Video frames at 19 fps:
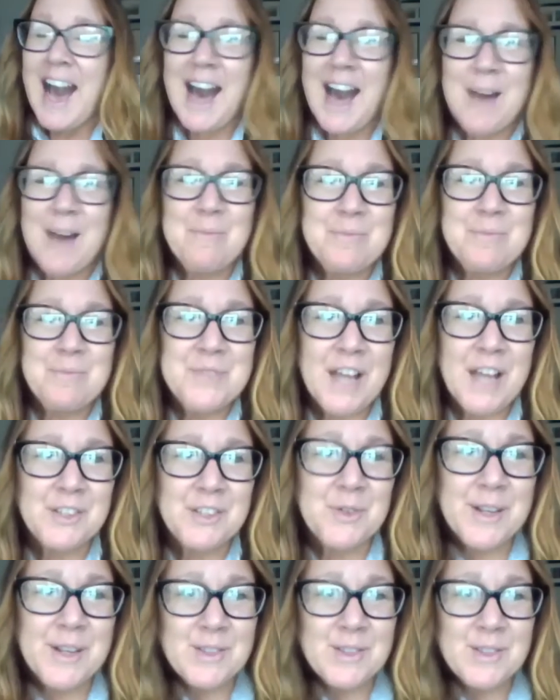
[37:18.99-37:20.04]
Um,
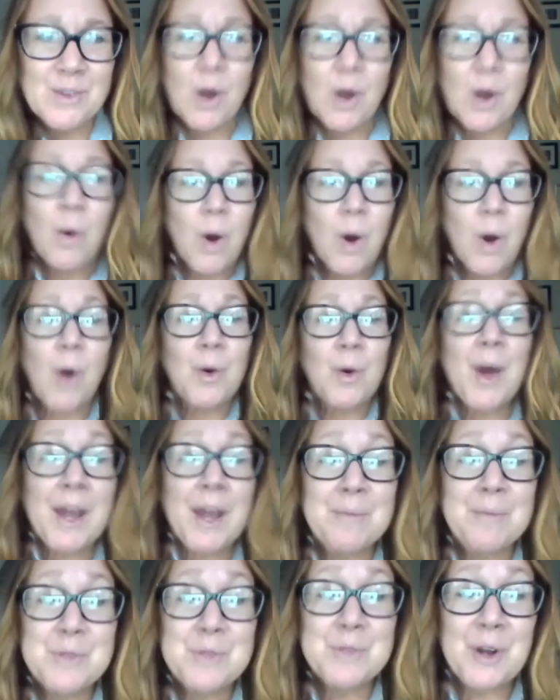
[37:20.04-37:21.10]
Dr. Well, oh, oh, go
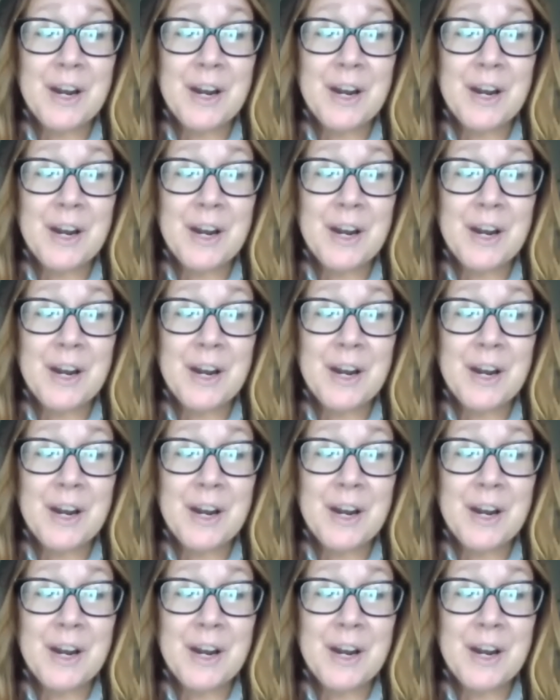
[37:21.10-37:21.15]
ahead.